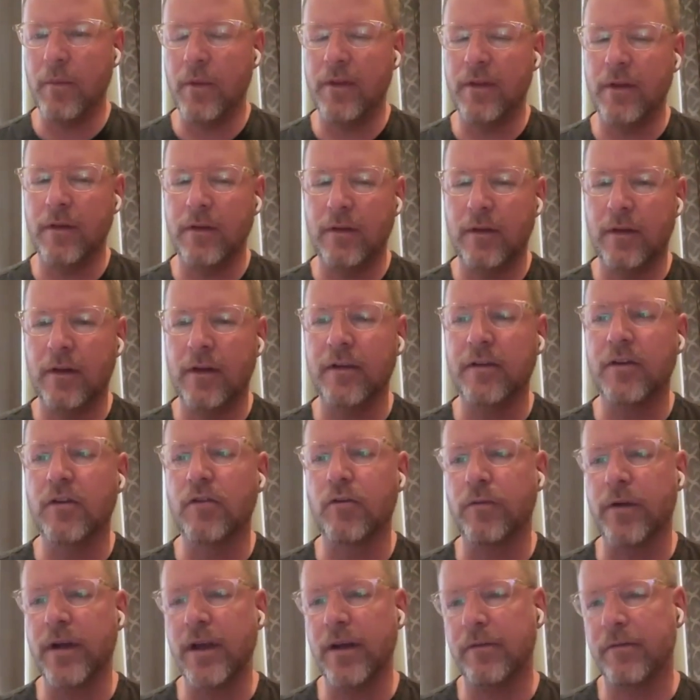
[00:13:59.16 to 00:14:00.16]
the the
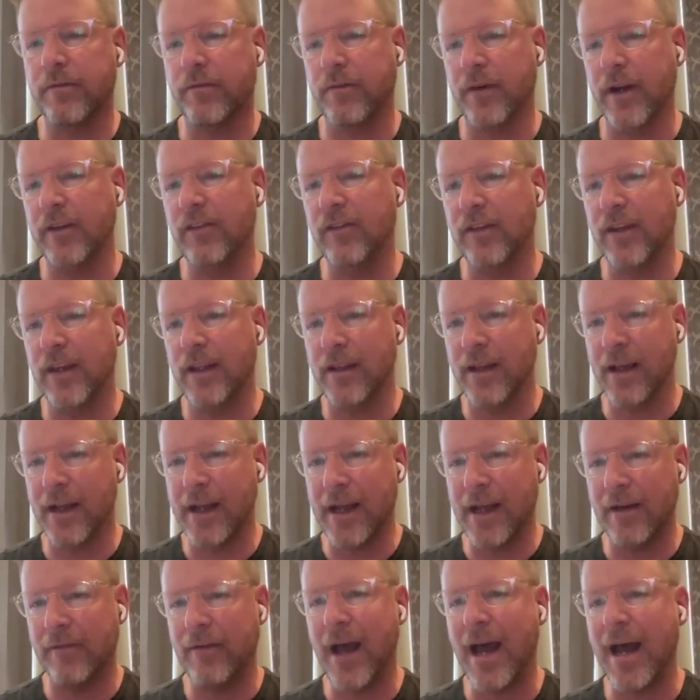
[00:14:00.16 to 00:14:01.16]
degree of frenzy that
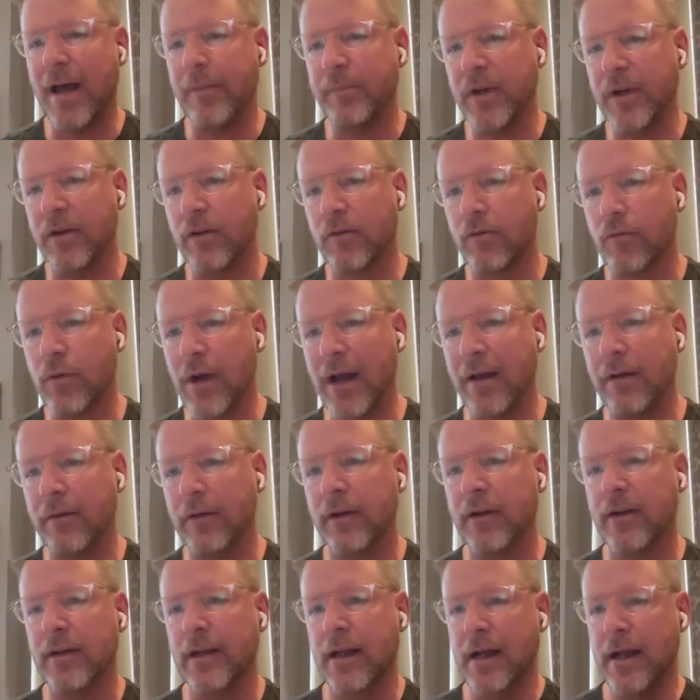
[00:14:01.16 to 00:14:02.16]
kind of happened
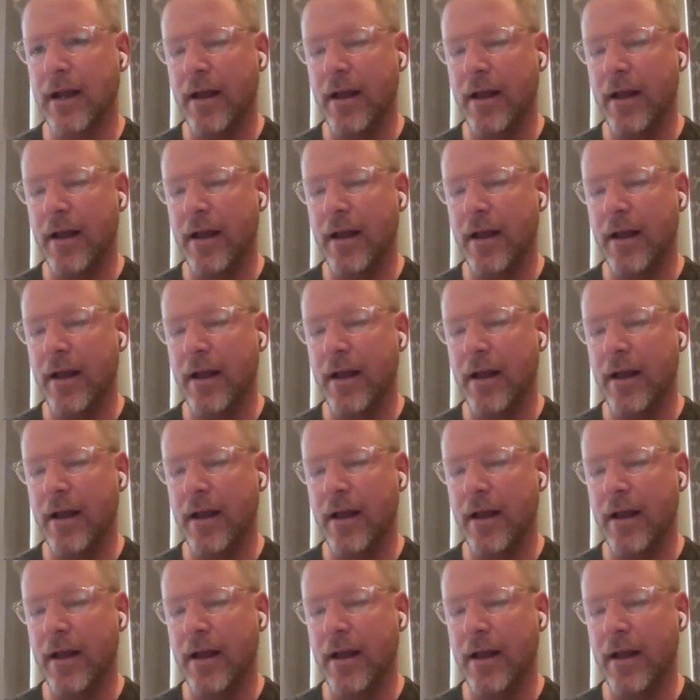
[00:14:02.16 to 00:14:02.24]
around